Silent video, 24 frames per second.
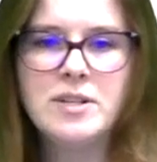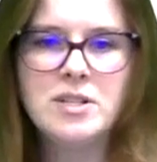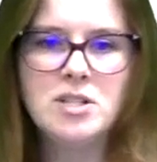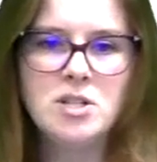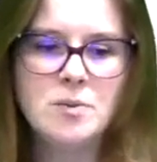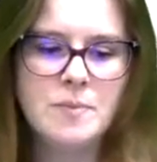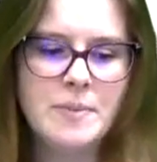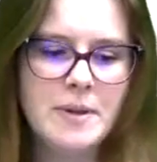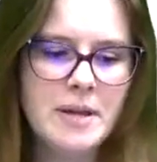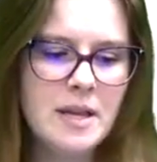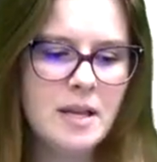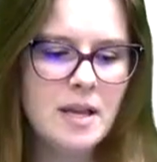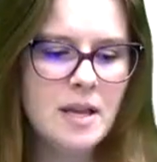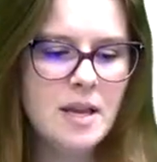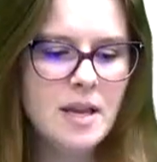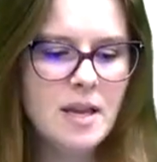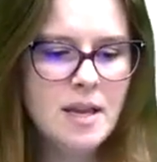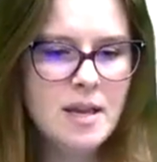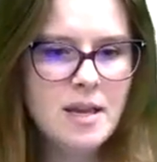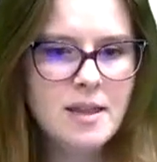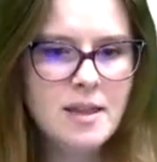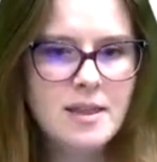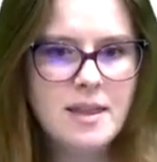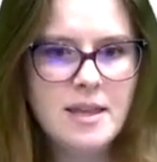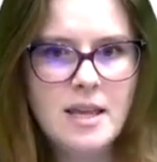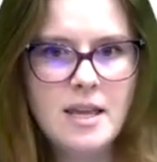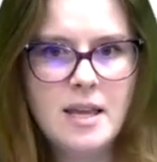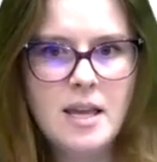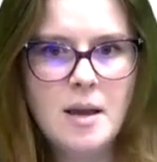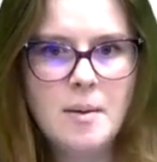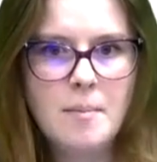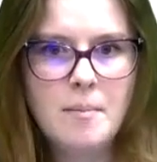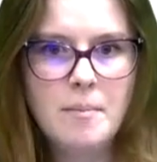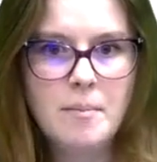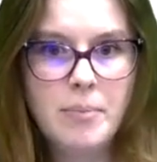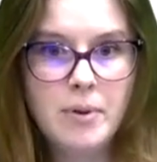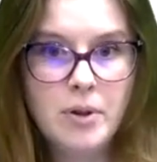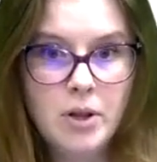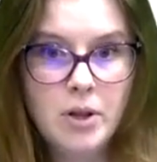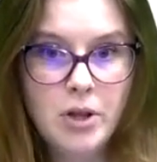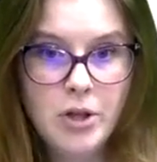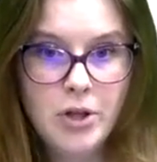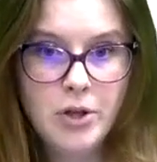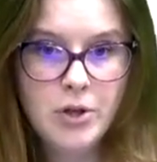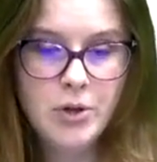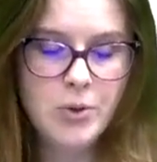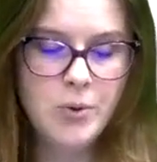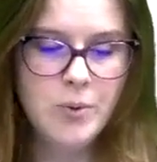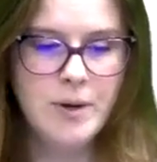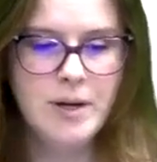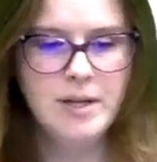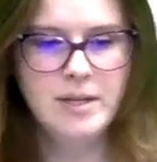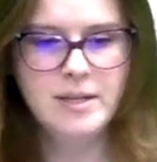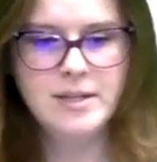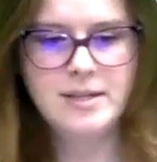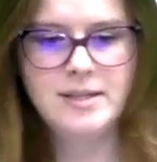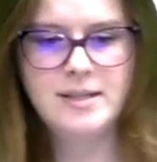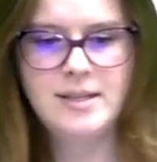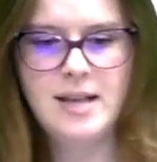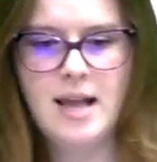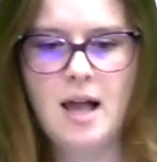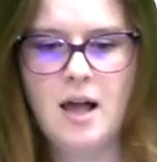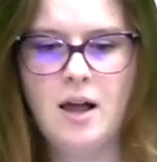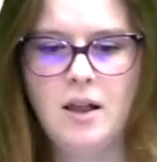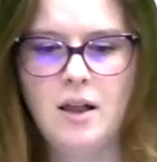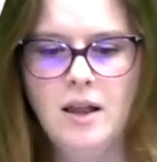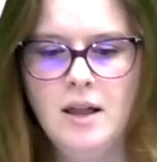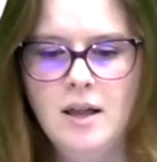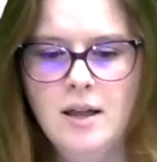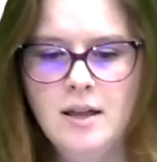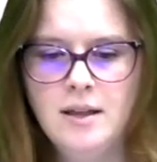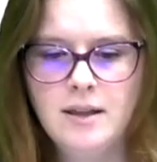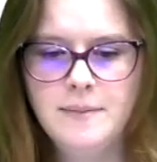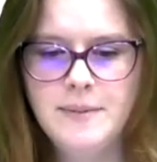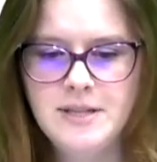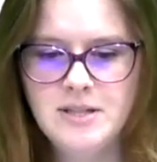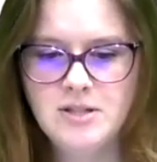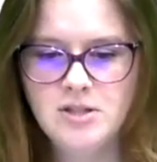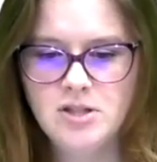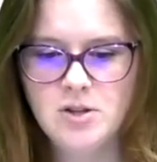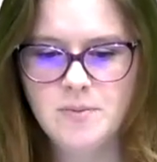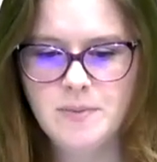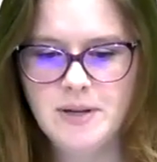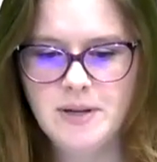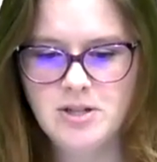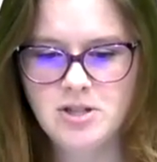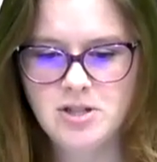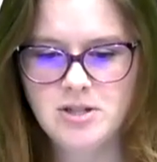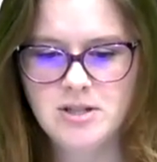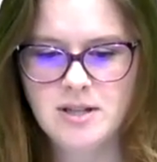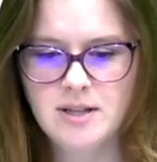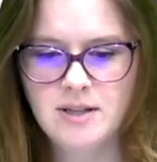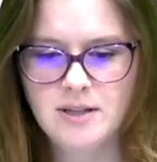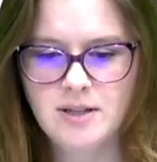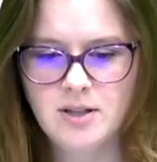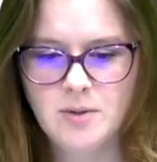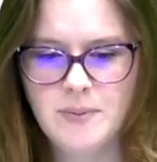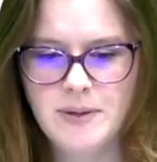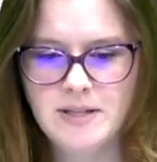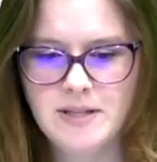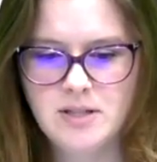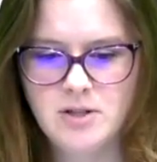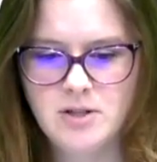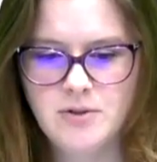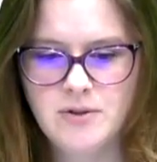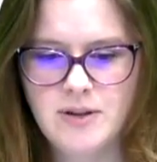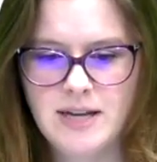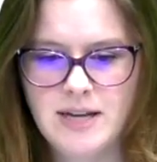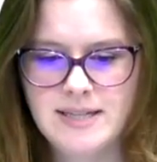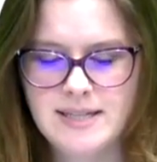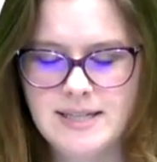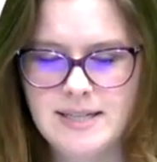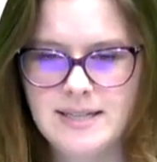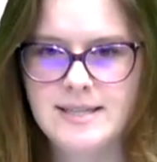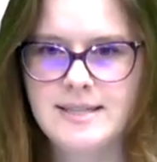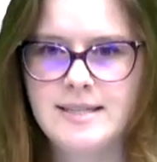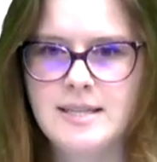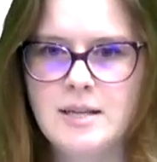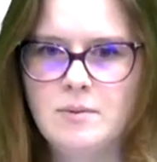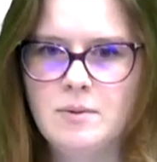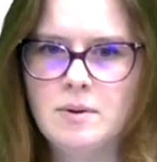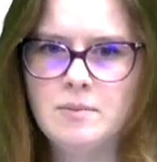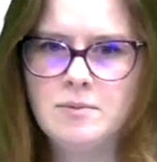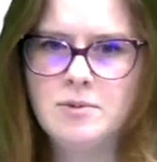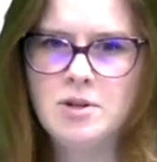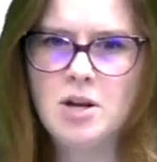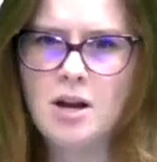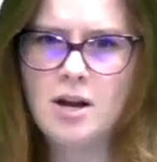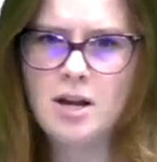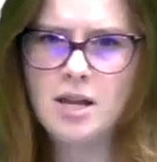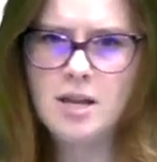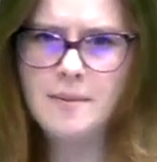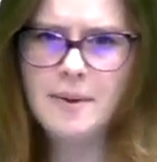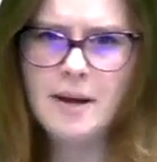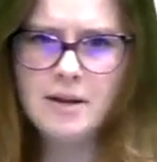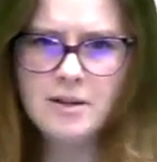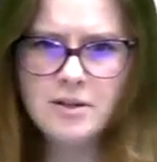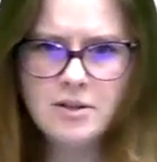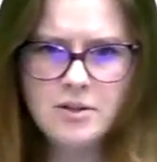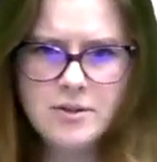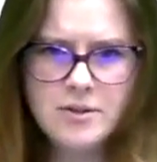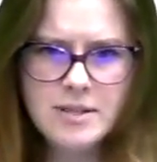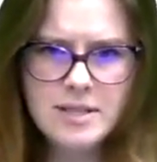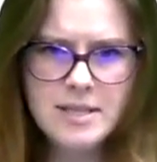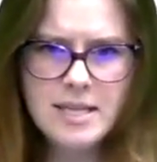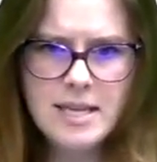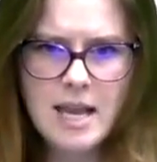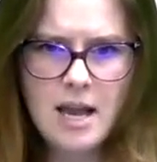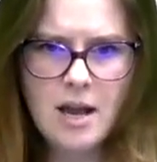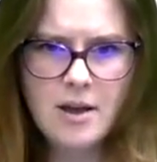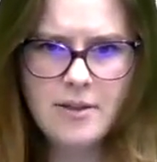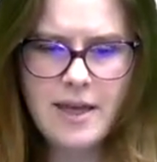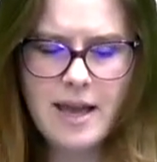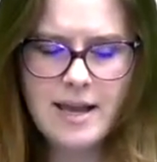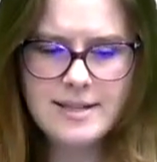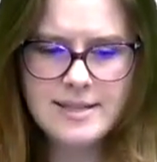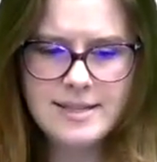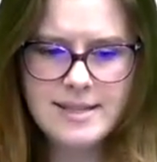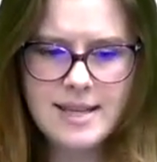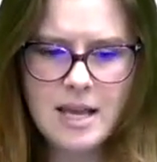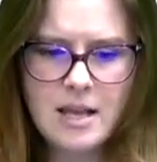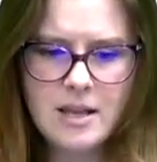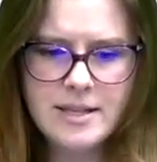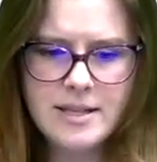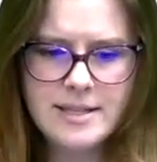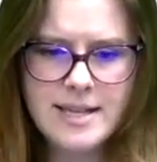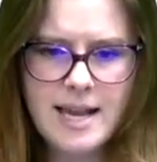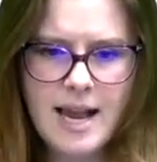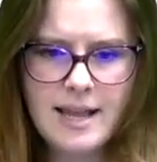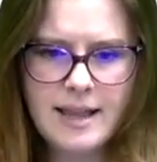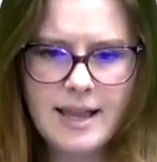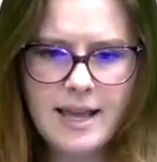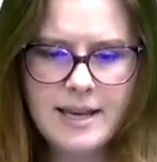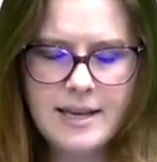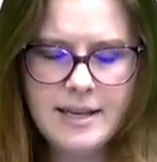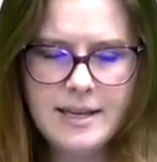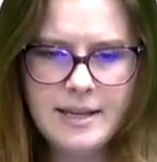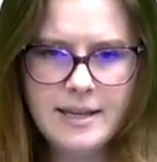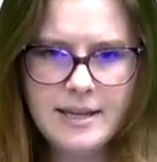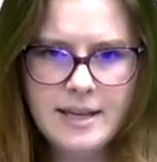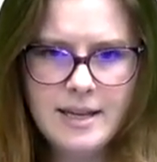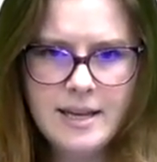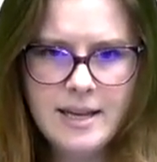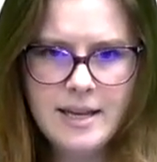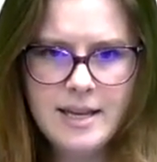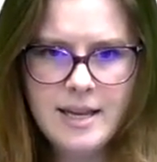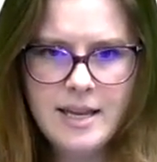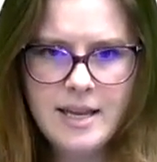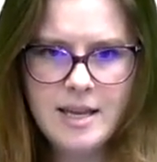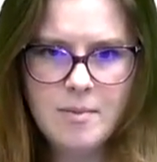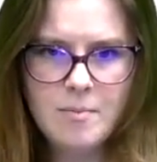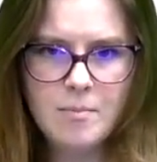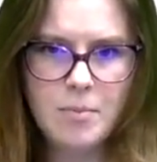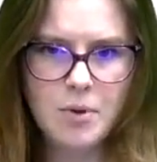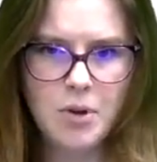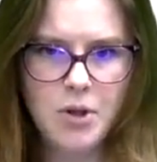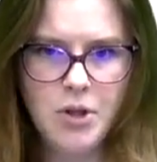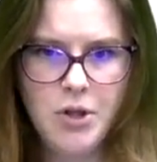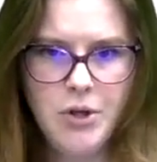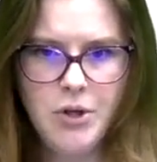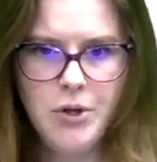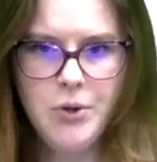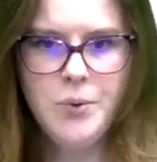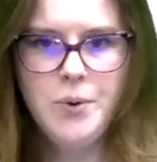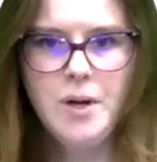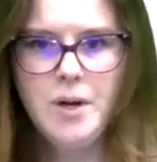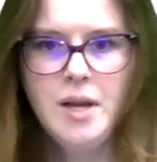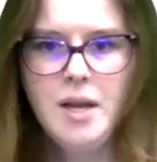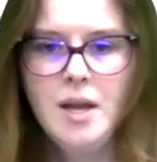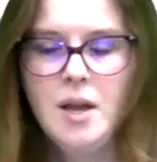to be the blue cell. Let me zoom in just a little bit so you guys can see what I'm talking about. Do you see how that cell is highlighted in blue?